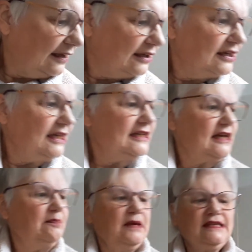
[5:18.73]
you need
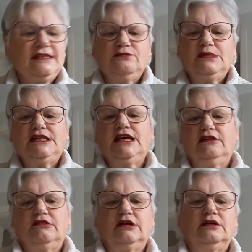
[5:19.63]
a piece of
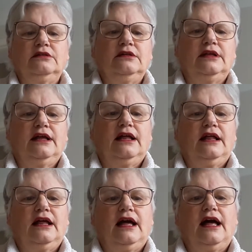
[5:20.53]
material
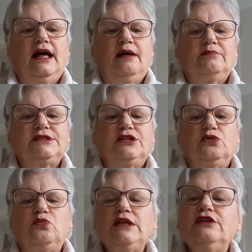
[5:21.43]
so
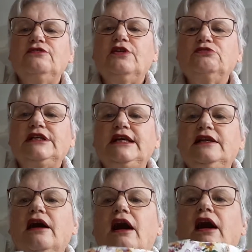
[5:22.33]
that when you fold it
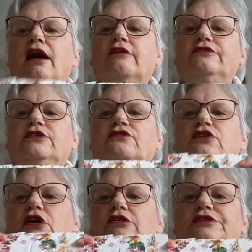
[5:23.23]
in half you've
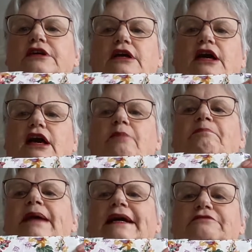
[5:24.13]
got
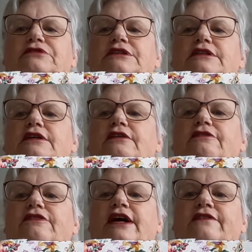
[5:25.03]
about
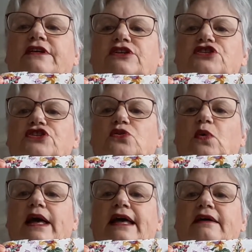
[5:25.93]
5-inch
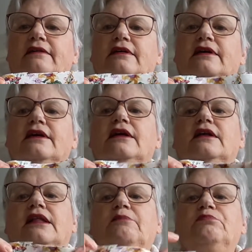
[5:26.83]
square.
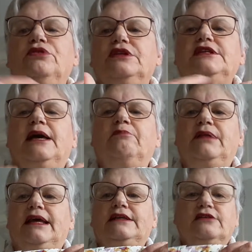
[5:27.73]
Then put the
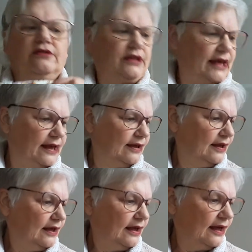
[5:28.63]
template on there
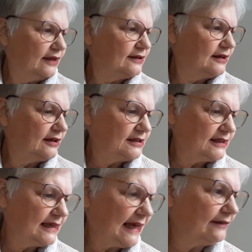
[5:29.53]
and cut
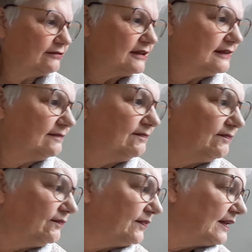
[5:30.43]
it out.
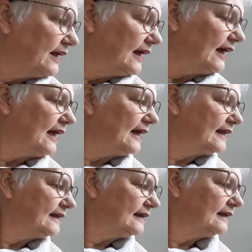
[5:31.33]

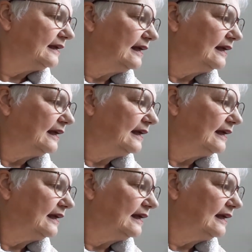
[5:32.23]
And